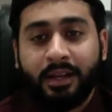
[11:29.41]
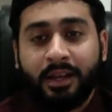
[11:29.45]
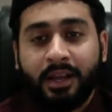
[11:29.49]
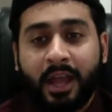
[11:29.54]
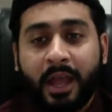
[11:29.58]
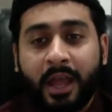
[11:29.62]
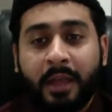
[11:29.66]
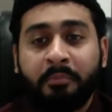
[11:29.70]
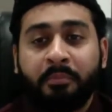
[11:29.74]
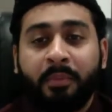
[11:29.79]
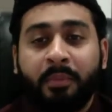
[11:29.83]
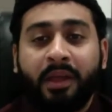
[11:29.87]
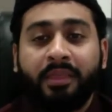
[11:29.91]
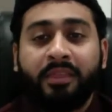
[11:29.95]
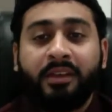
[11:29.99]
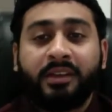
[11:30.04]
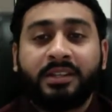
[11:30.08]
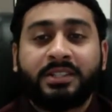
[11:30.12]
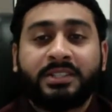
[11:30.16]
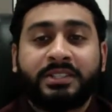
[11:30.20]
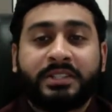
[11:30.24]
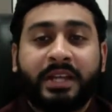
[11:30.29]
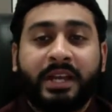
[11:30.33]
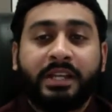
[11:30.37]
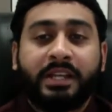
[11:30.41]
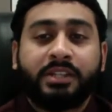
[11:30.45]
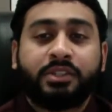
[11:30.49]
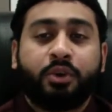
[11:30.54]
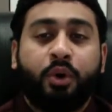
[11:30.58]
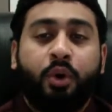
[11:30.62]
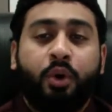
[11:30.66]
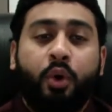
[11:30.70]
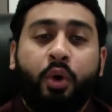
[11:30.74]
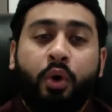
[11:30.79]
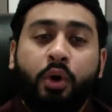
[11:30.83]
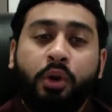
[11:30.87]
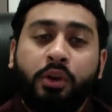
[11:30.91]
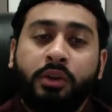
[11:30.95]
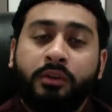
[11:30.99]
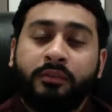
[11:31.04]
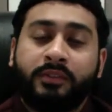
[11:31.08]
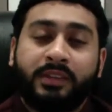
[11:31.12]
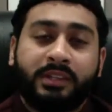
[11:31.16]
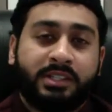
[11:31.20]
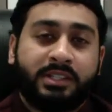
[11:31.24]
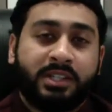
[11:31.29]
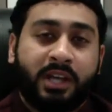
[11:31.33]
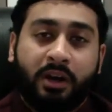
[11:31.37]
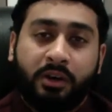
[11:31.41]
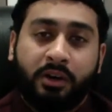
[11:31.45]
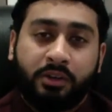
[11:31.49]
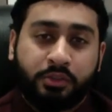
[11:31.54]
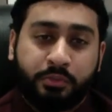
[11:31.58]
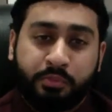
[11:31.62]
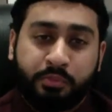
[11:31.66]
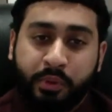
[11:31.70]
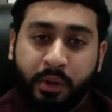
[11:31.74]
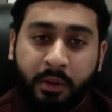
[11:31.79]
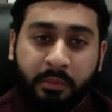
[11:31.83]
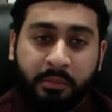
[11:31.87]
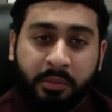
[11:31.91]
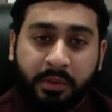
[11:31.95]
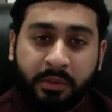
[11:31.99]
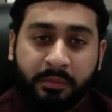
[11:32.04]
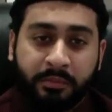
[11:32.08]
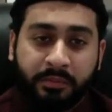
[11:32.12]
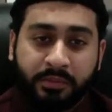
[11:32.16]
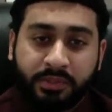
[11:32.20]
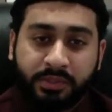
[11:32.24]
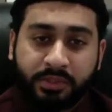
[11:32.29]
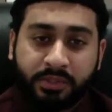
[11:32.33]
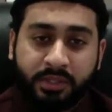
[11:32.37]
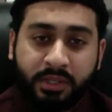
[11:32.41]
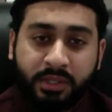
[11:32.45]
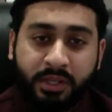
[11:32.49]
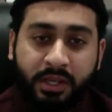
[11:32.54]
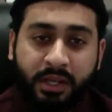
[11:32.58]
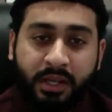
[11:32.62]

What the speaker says: A mother shares all of the child's problems.